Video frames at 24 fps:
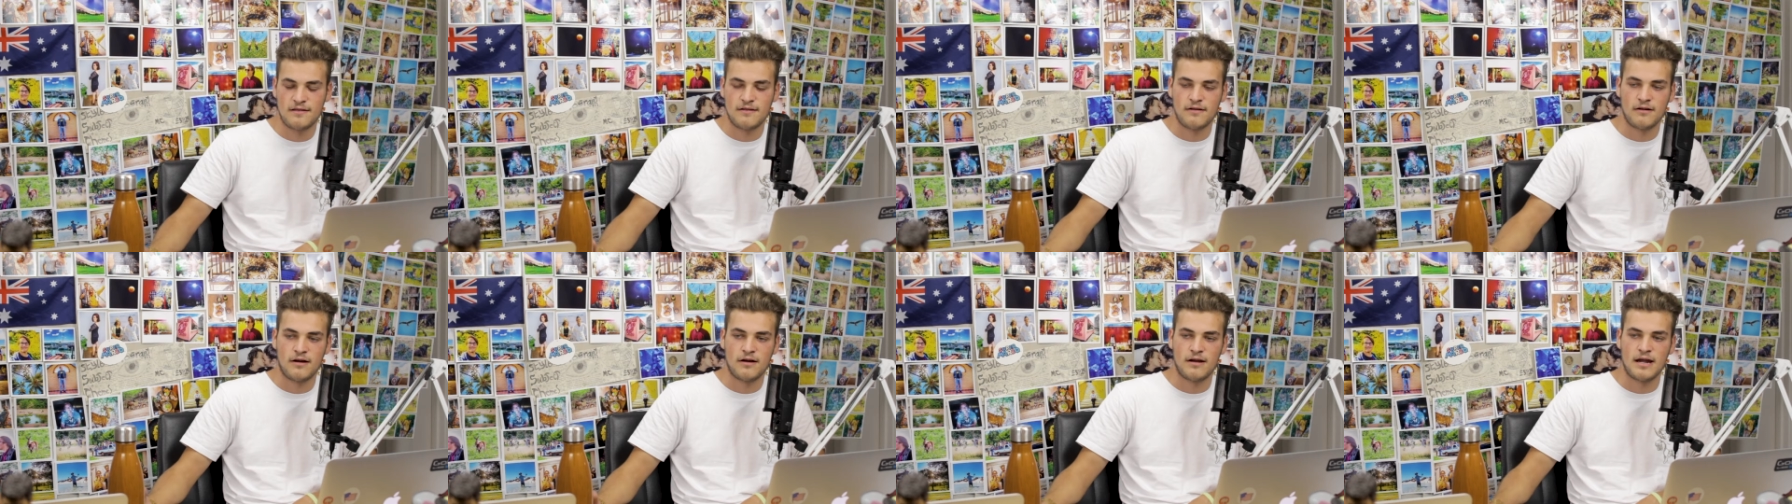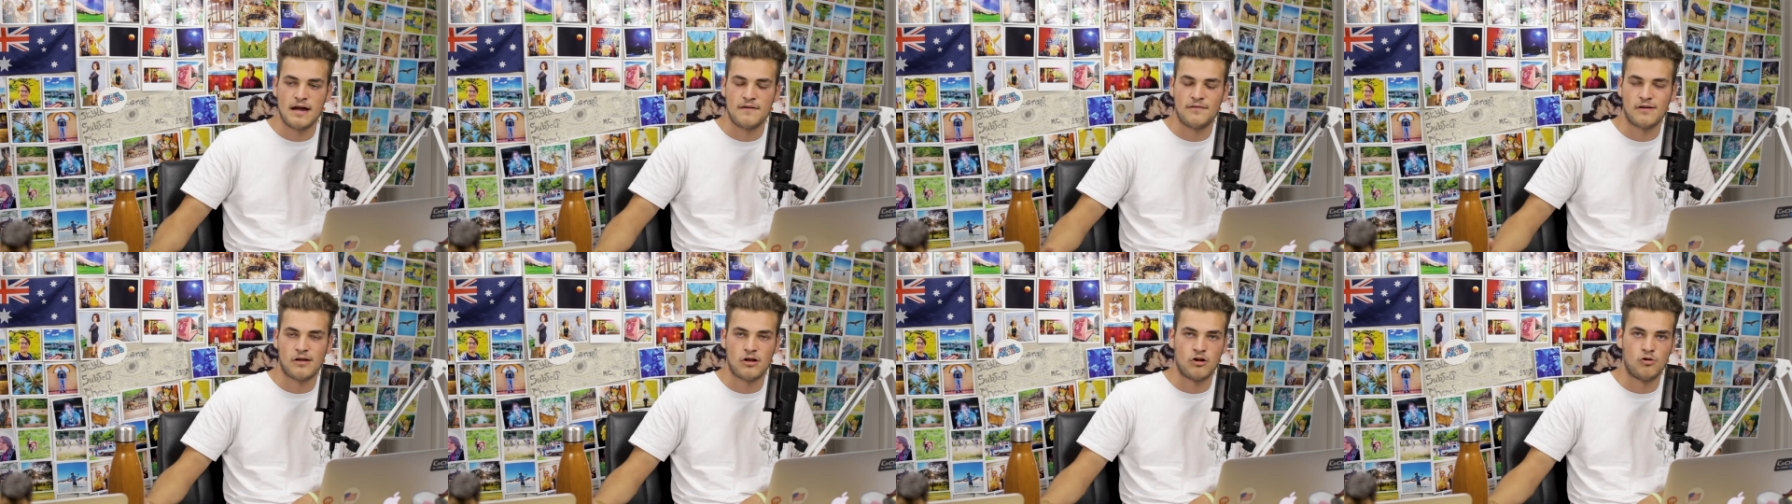so can I
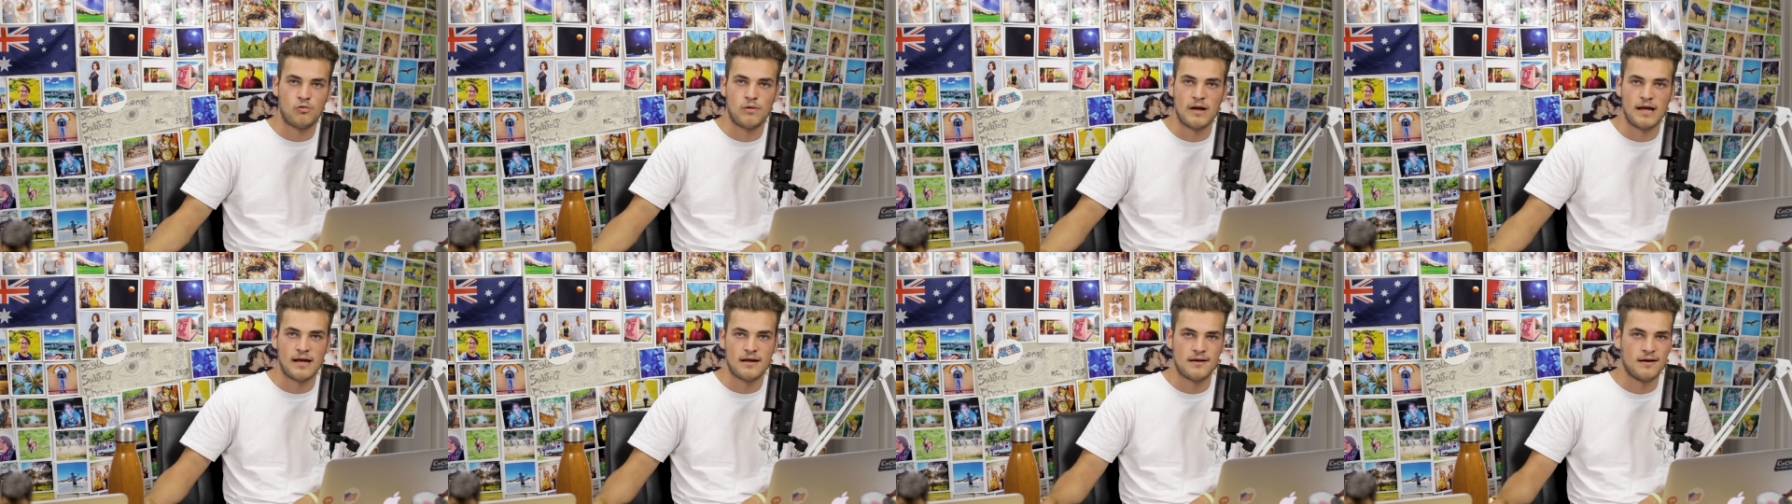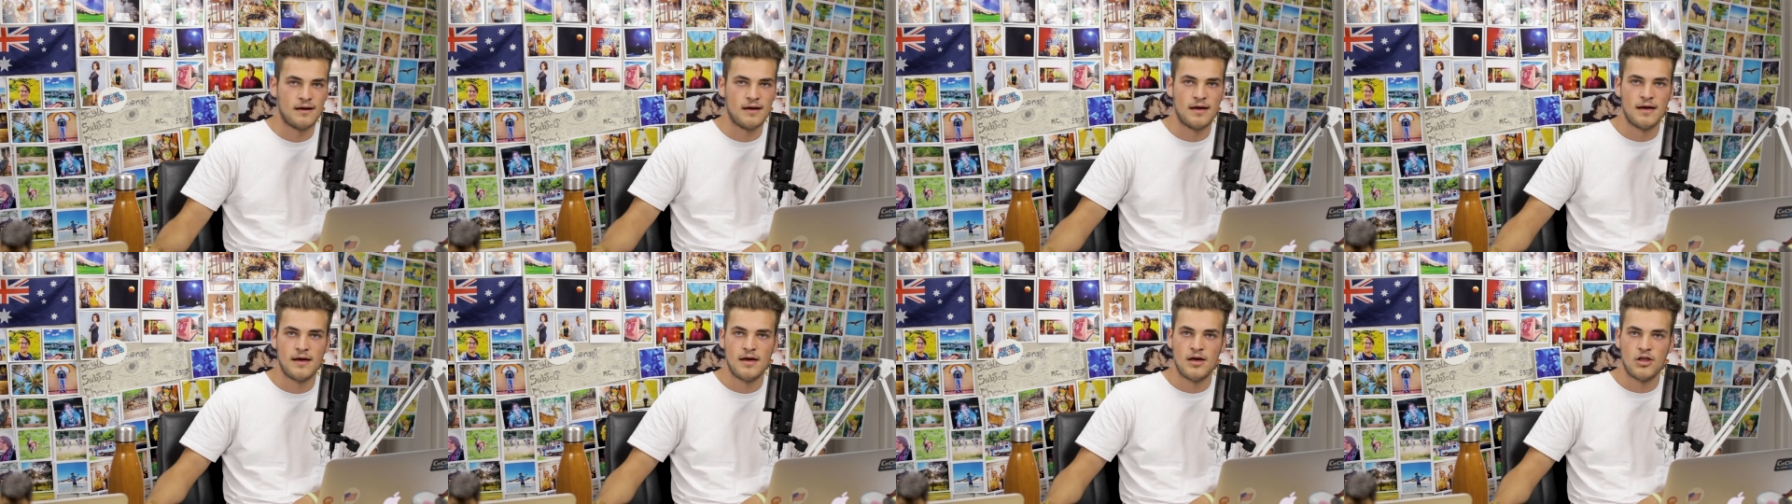have like a quick
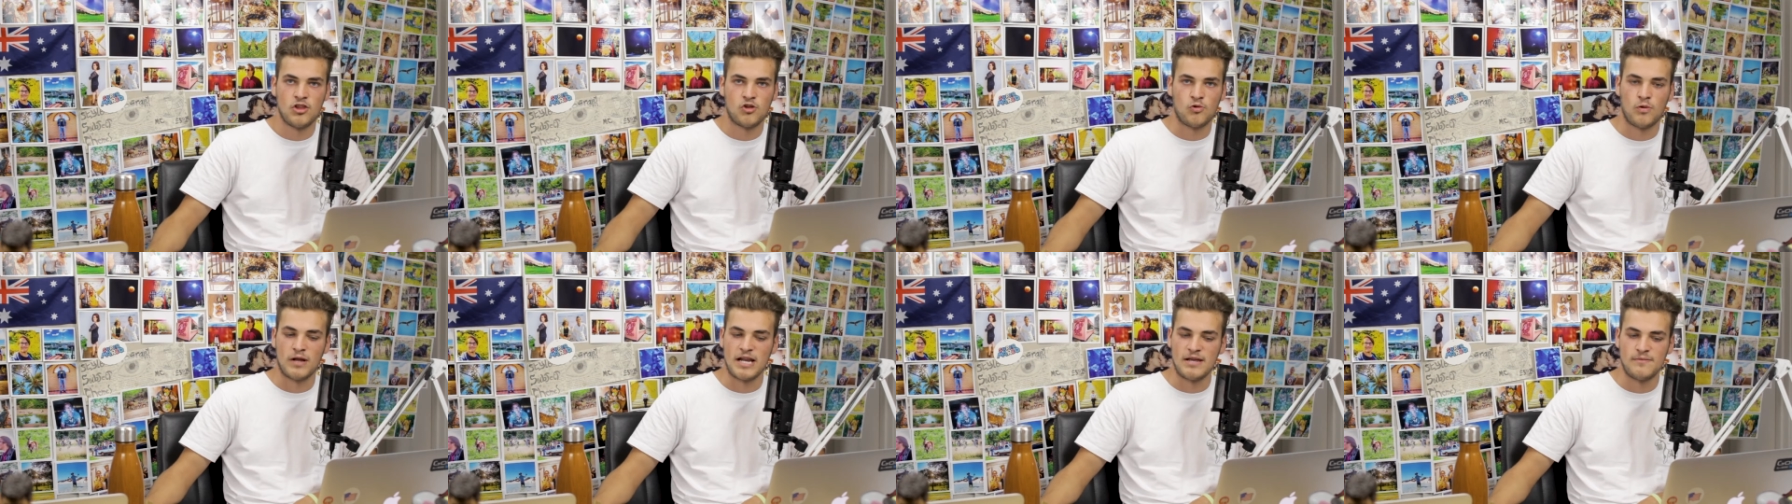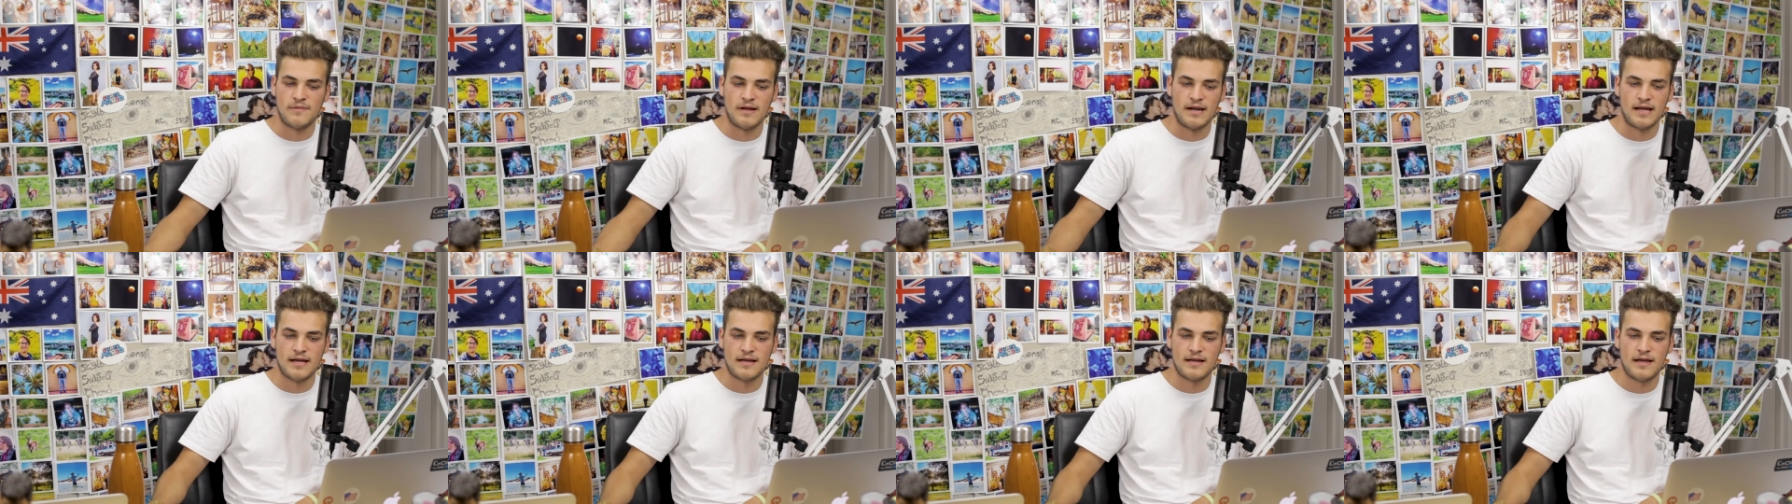
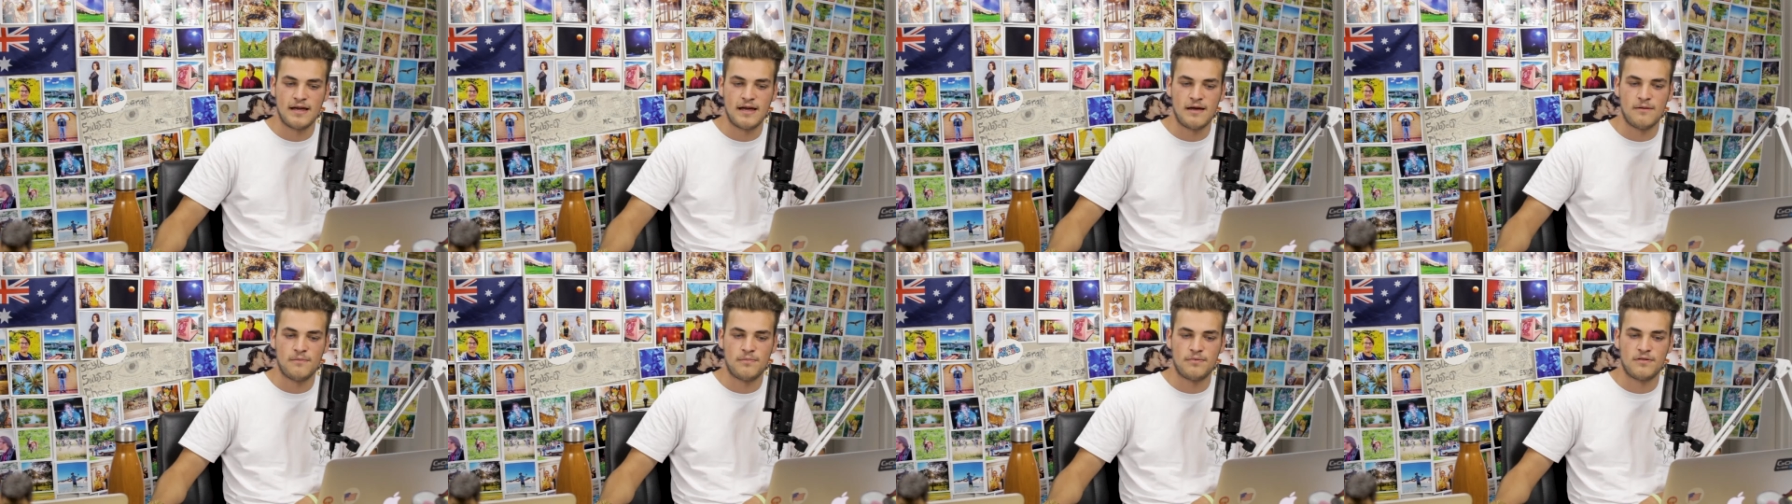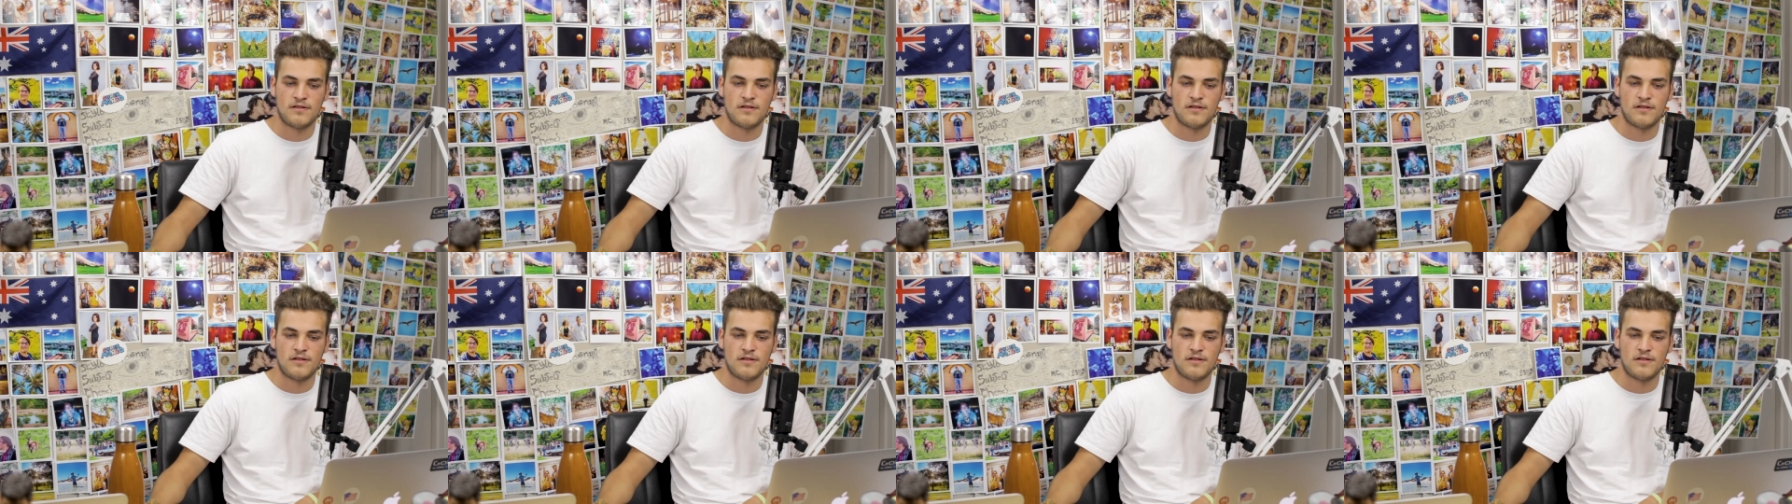20-minute kip?